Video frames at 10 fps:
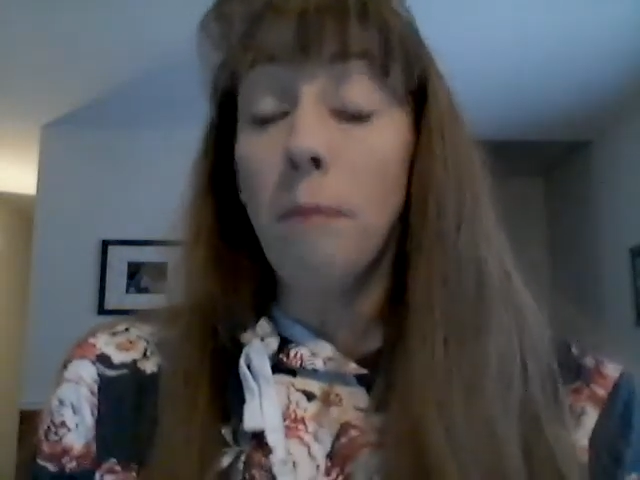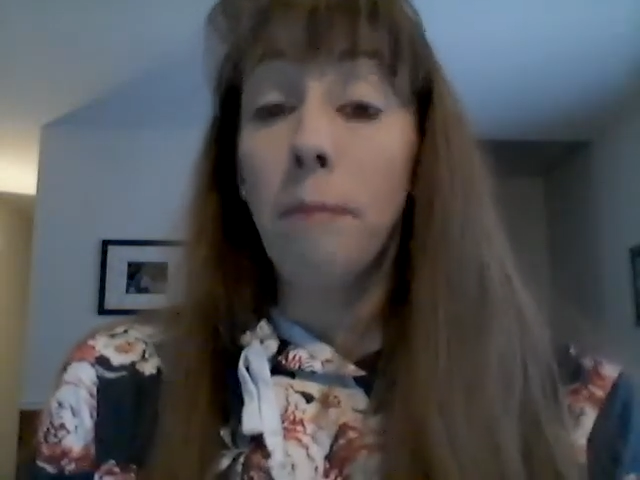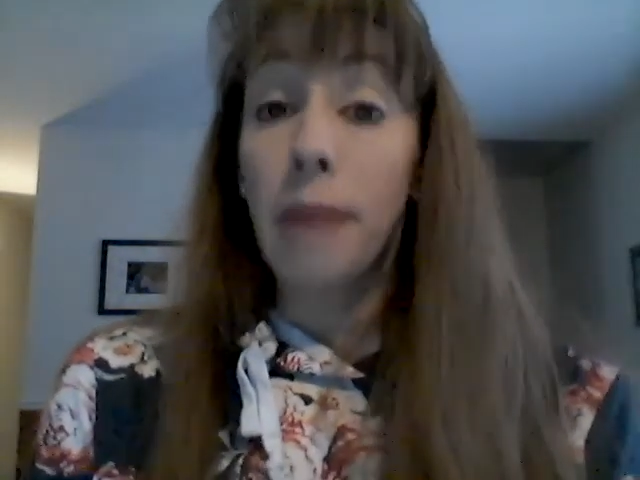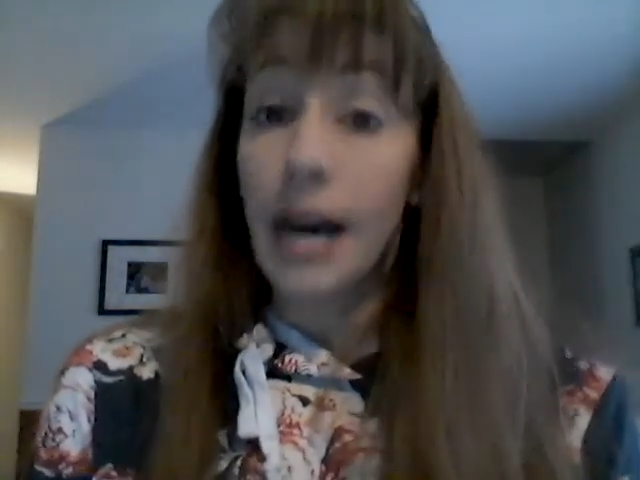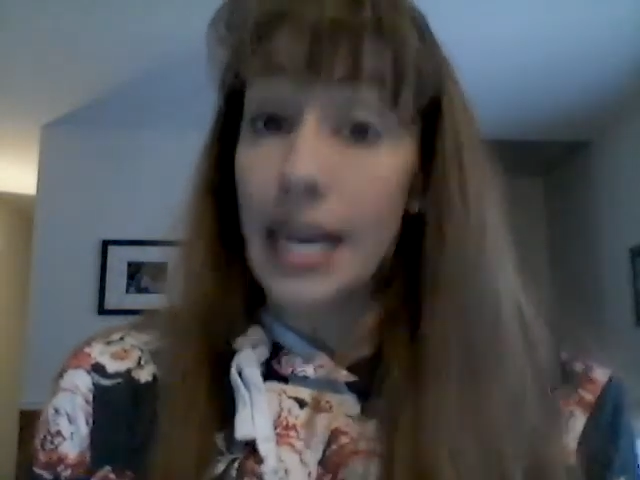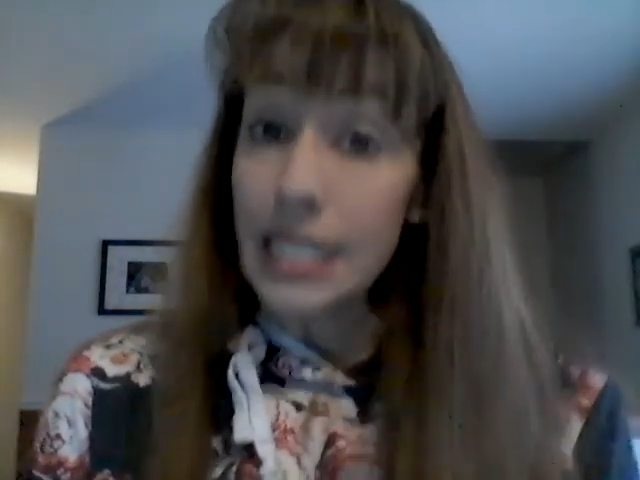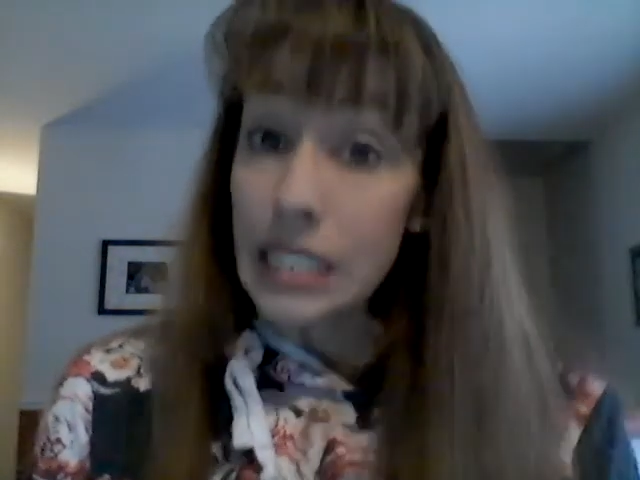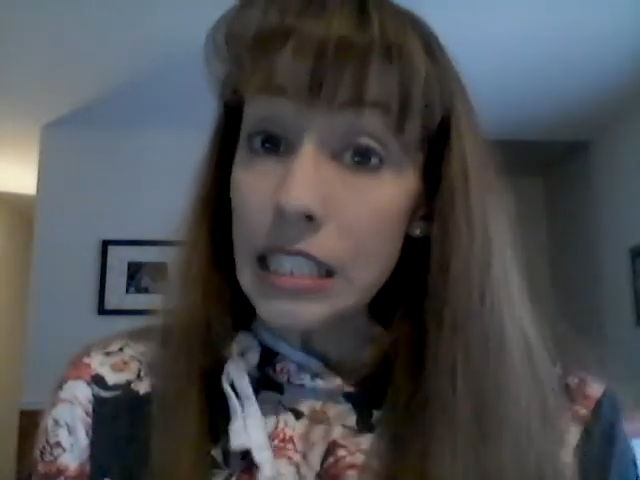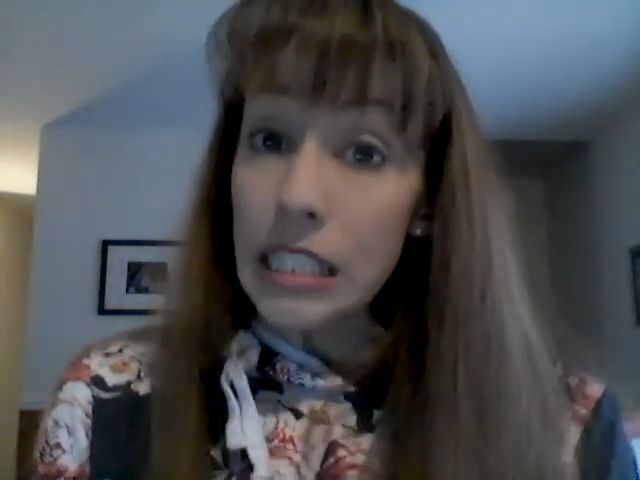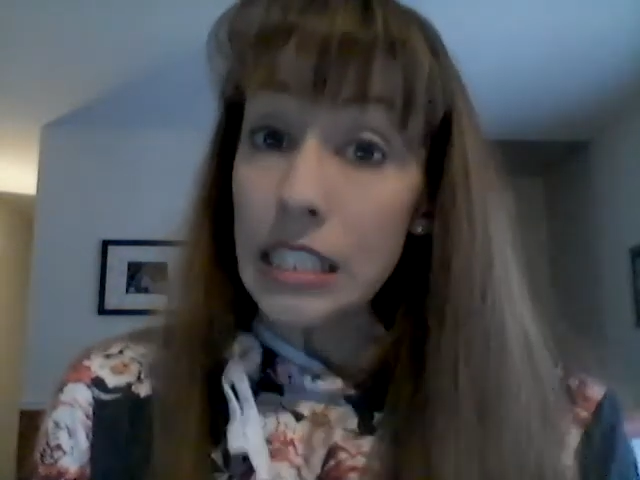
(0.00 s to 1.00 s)

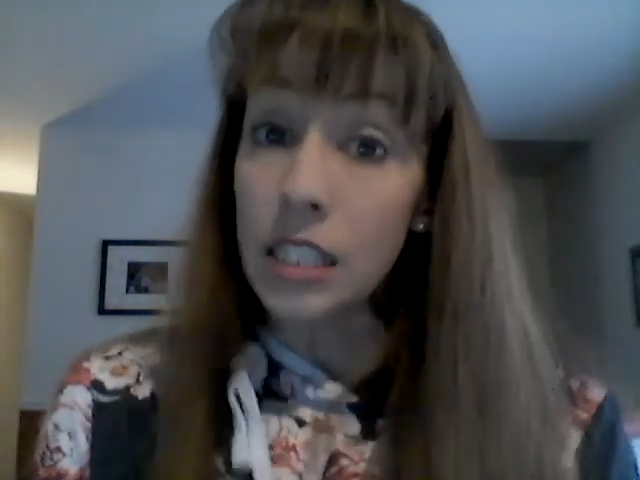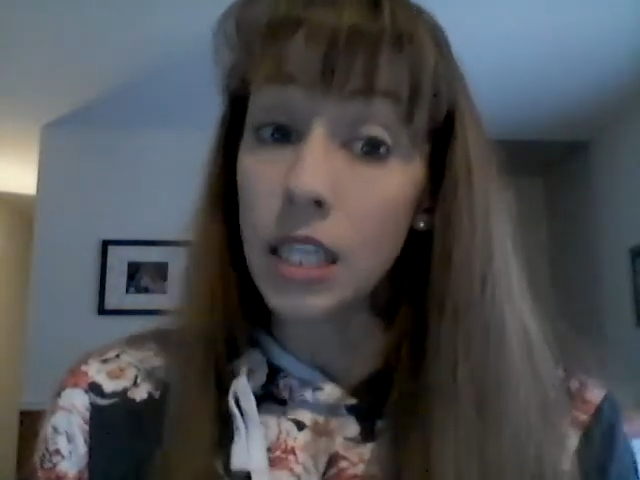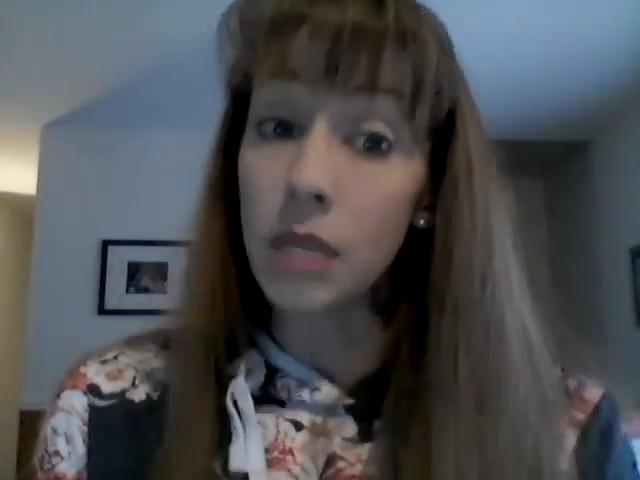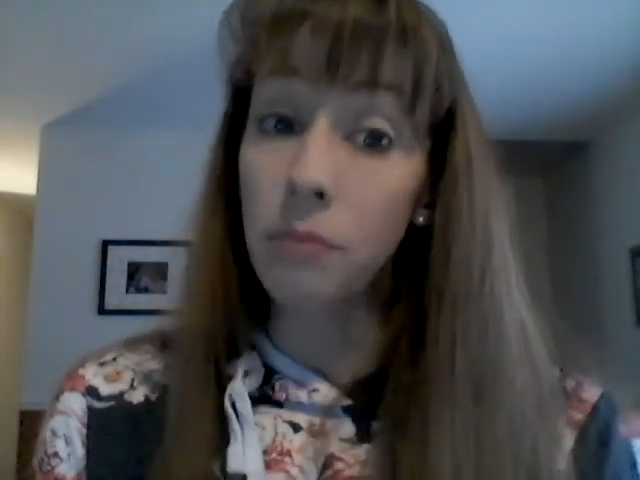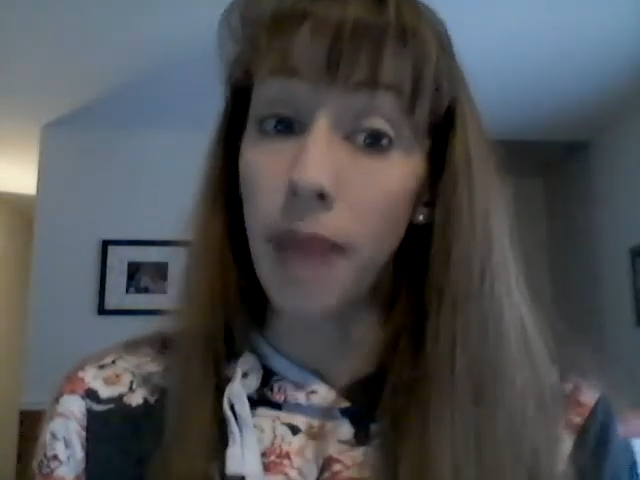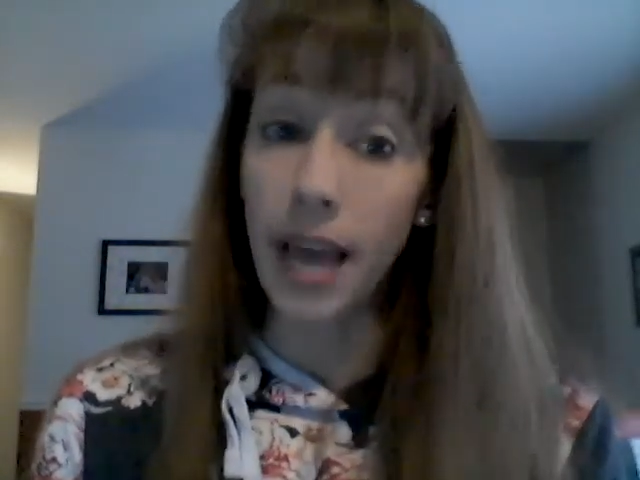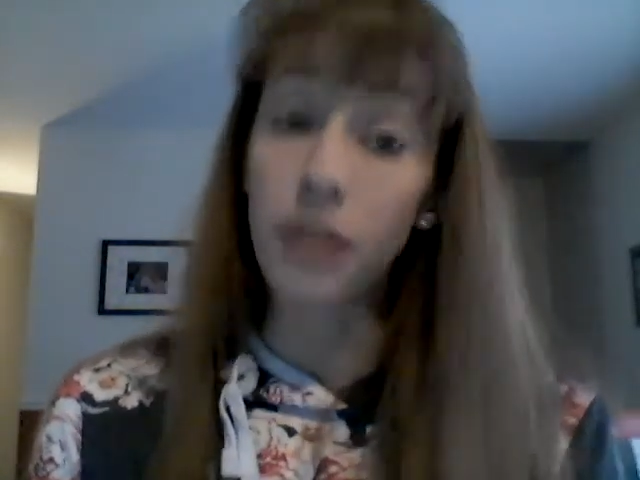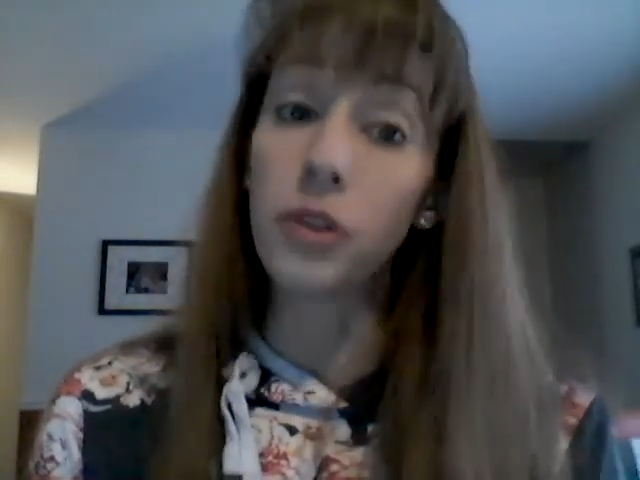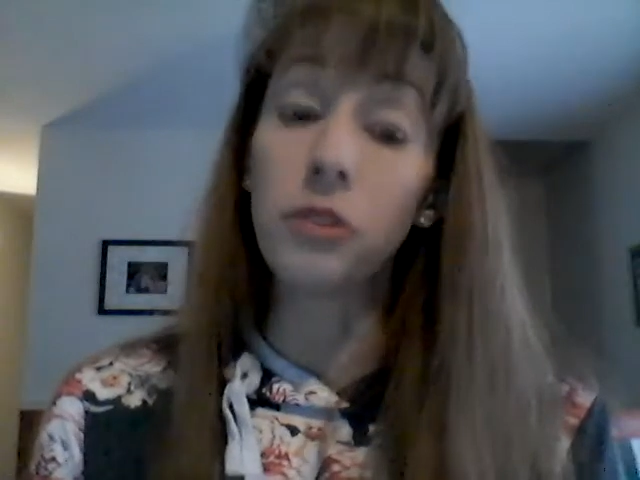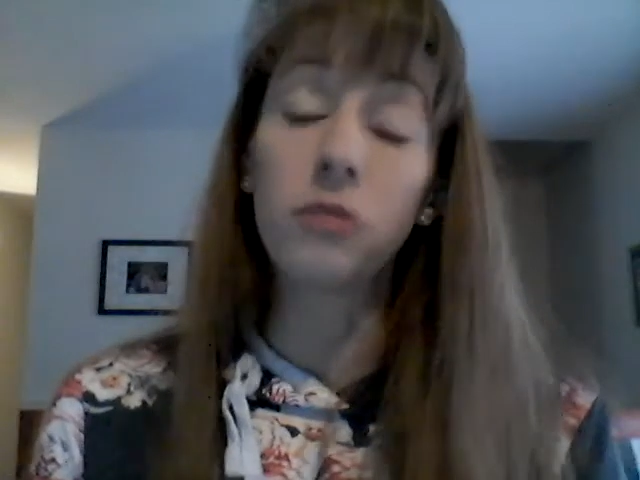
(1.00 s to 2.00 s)
But bad
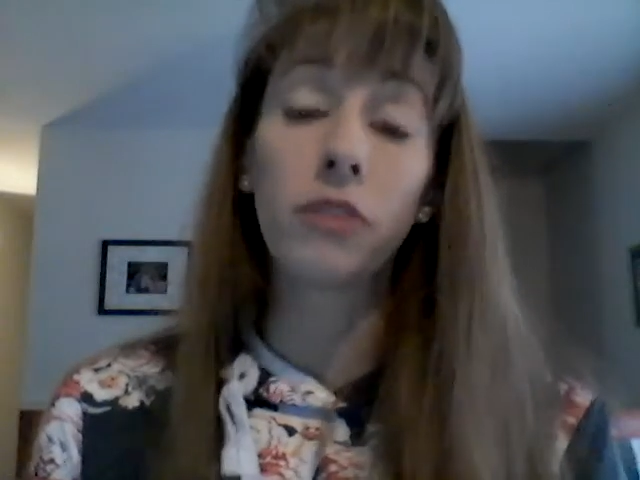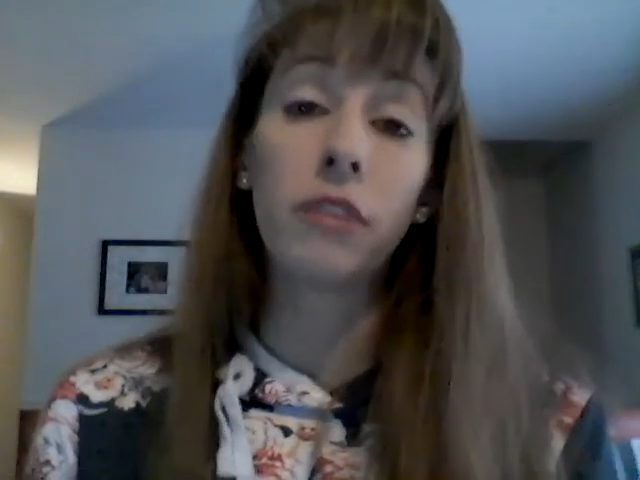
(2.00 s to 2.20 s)
news for